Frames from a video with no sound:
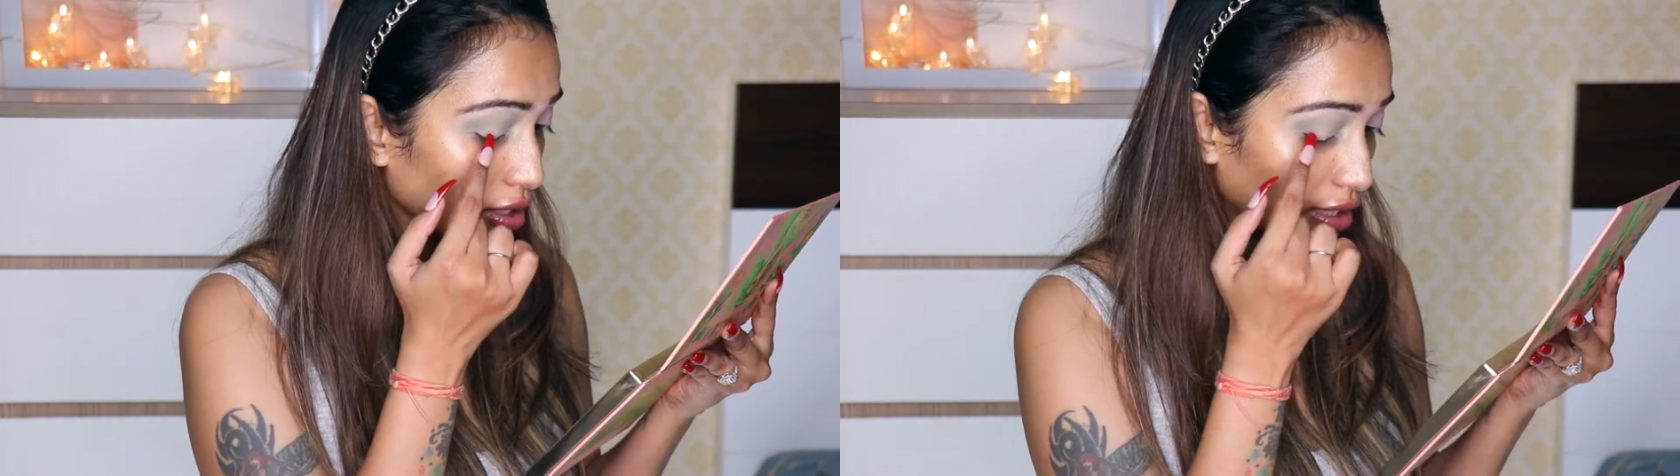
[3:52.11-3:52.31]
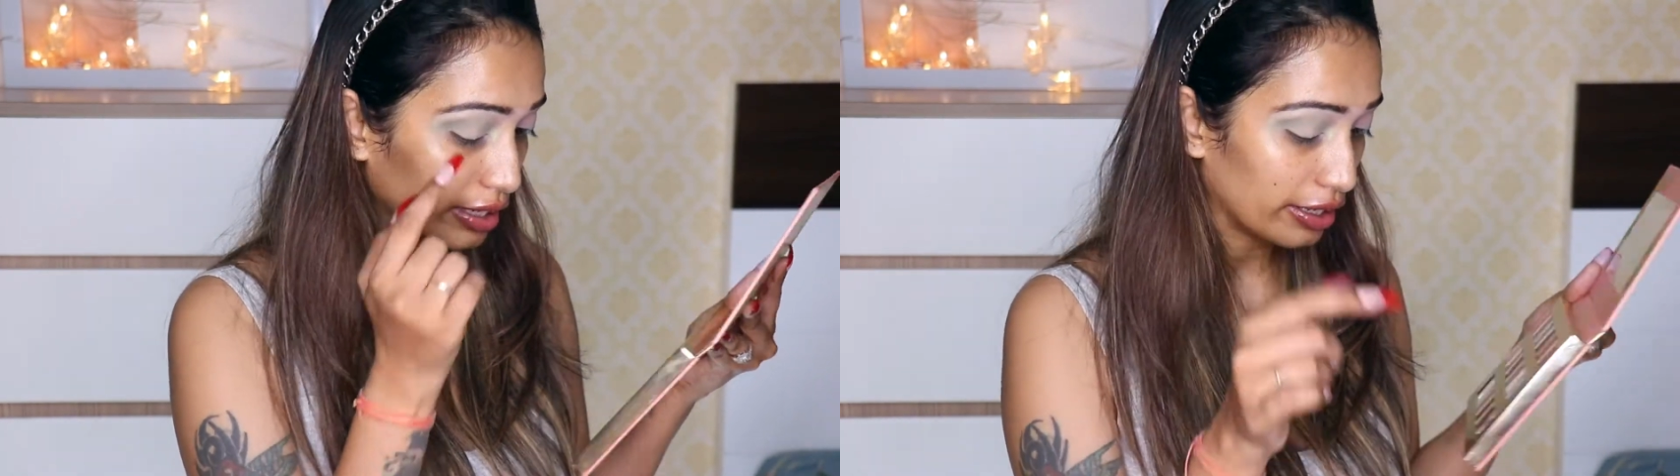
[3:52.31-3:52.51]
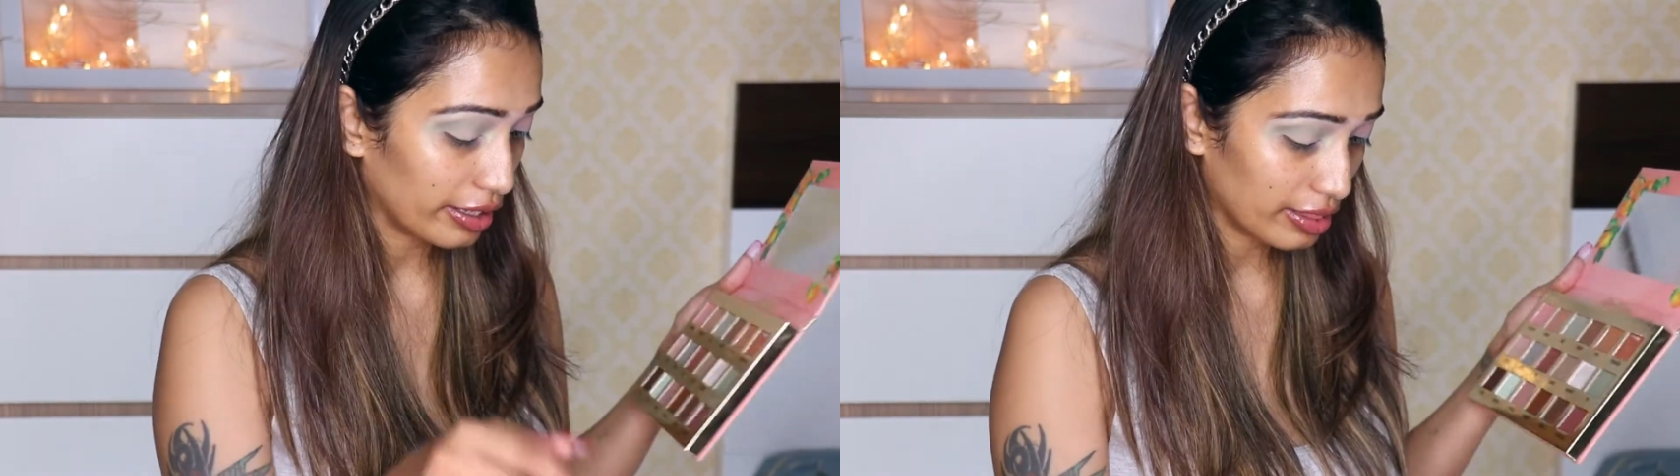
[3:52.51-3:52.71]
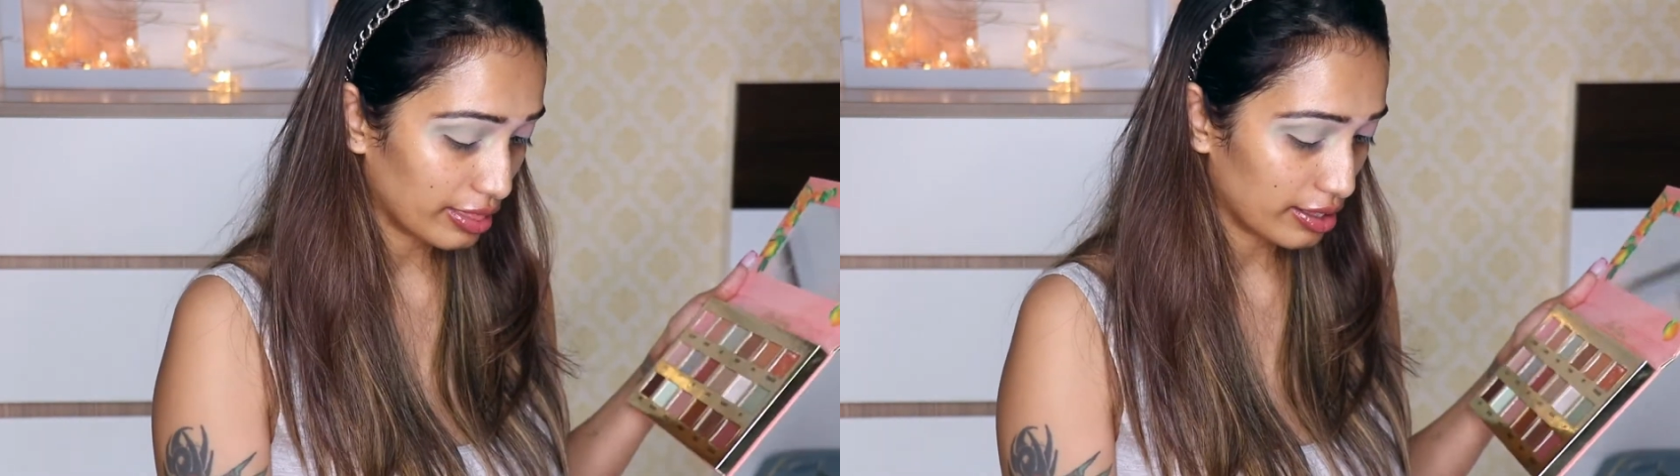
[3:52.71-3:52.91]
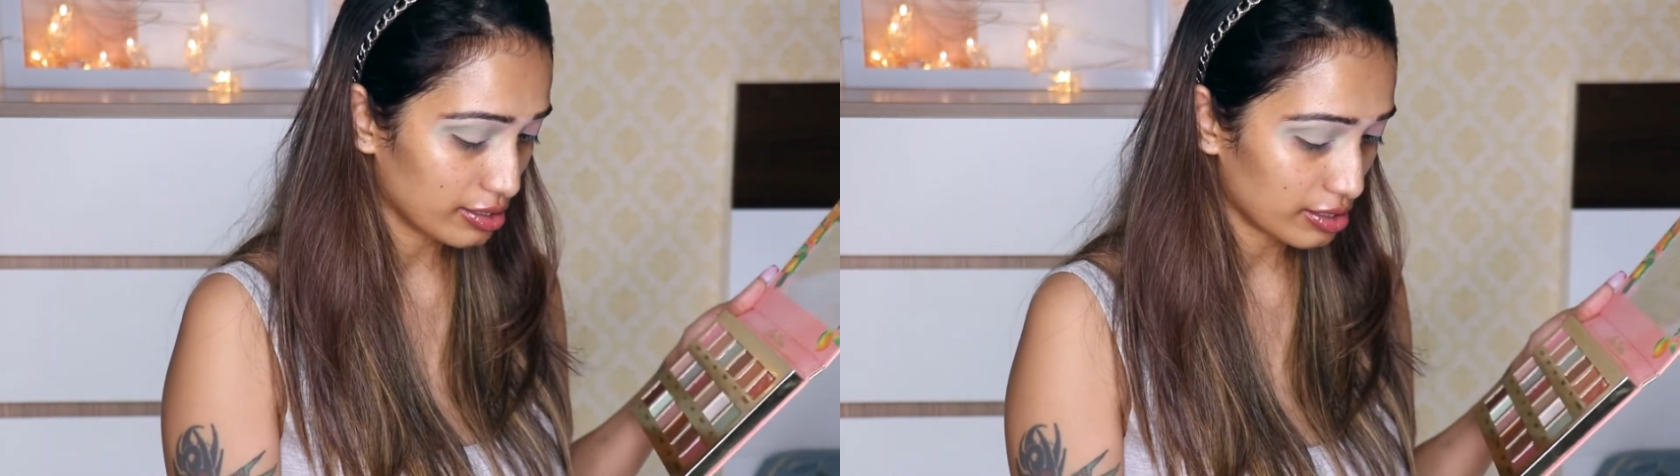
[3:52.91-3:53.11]
cleaning in
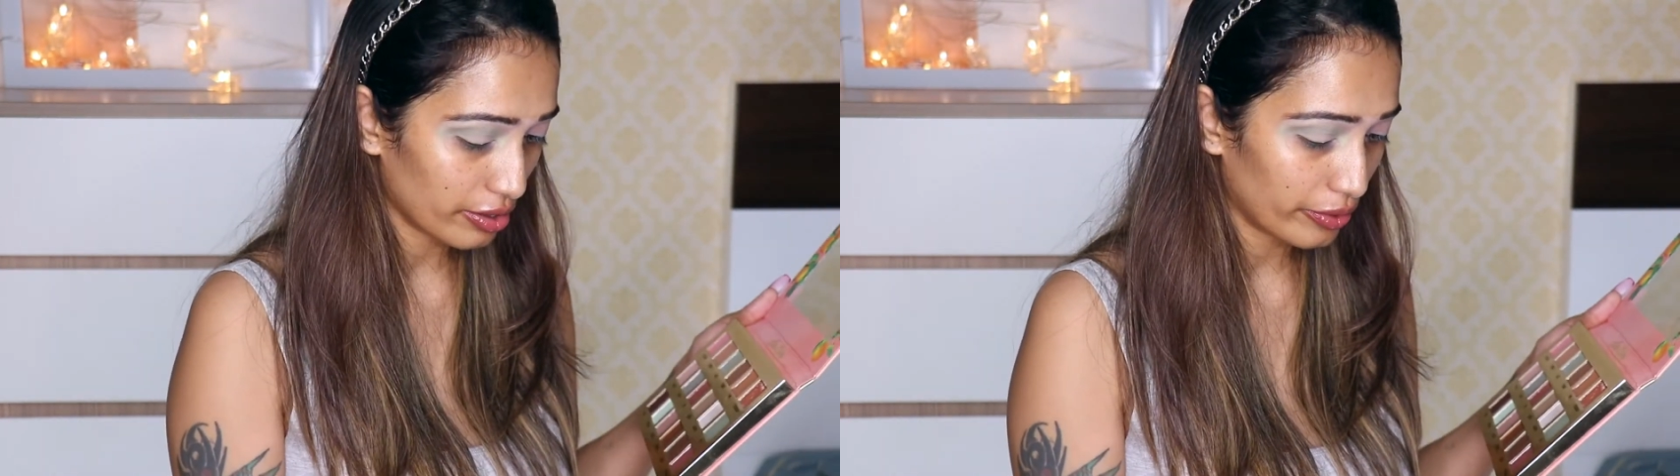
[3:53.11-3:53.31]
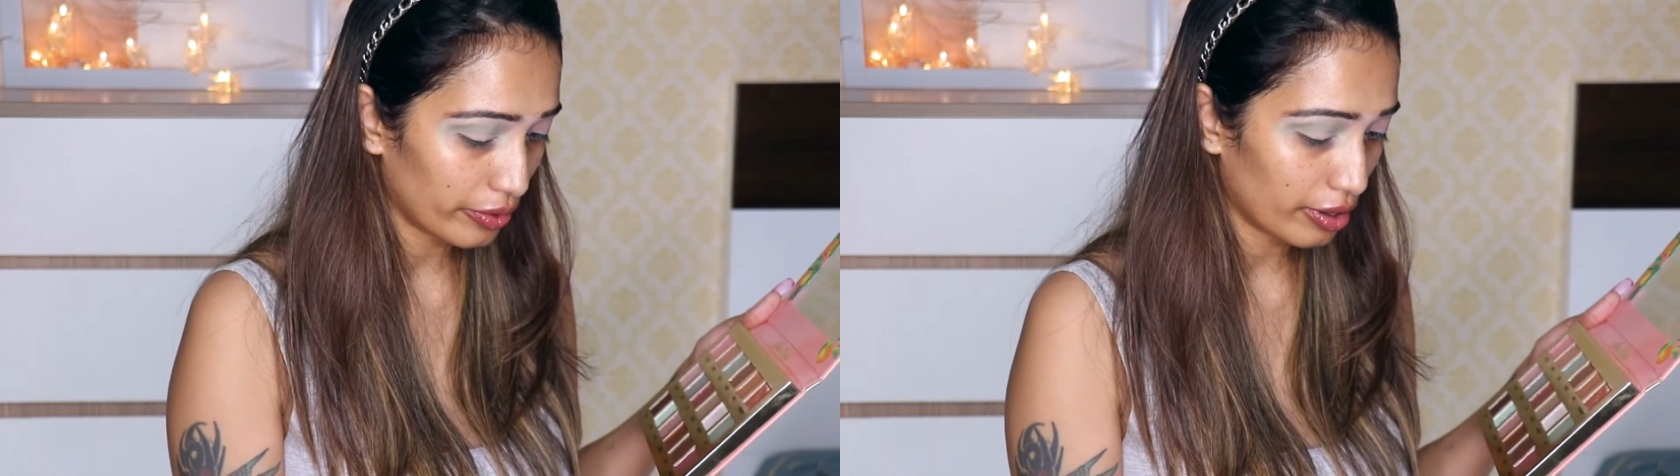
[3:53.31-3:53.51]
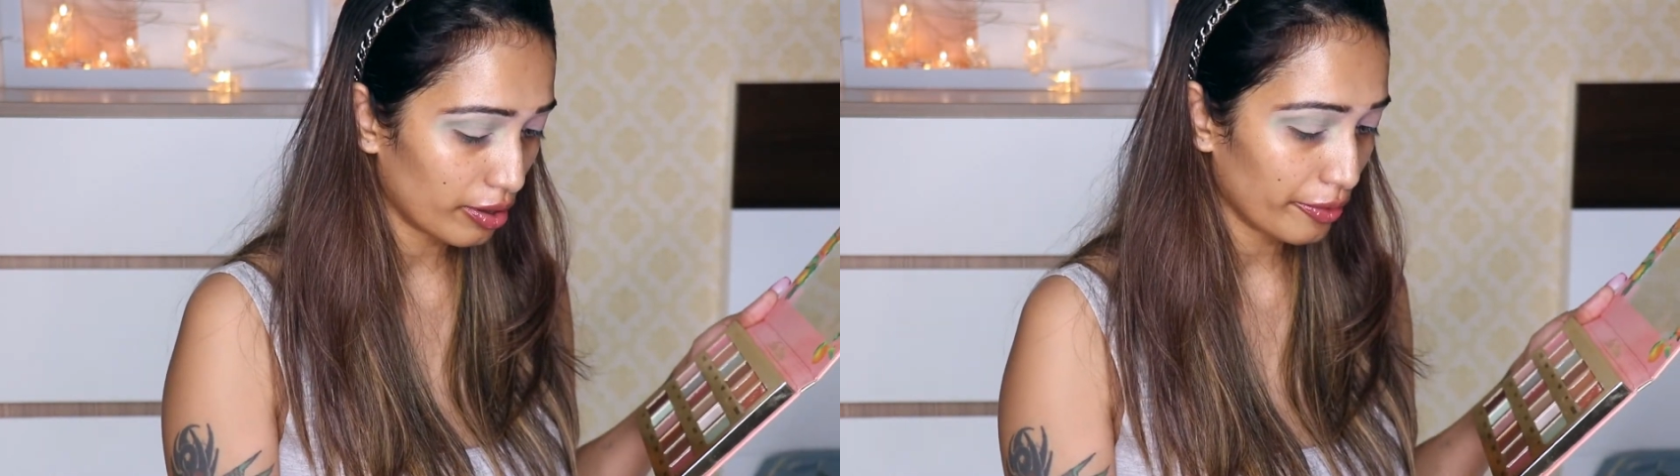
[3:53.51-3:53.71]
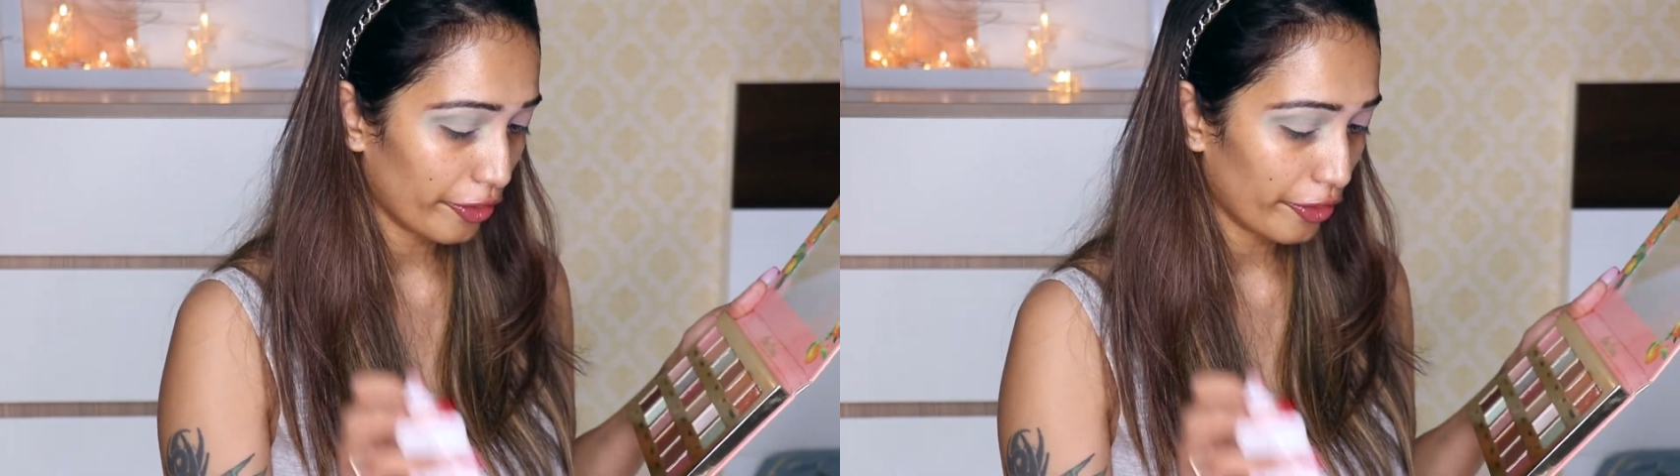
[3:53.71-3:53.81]
this area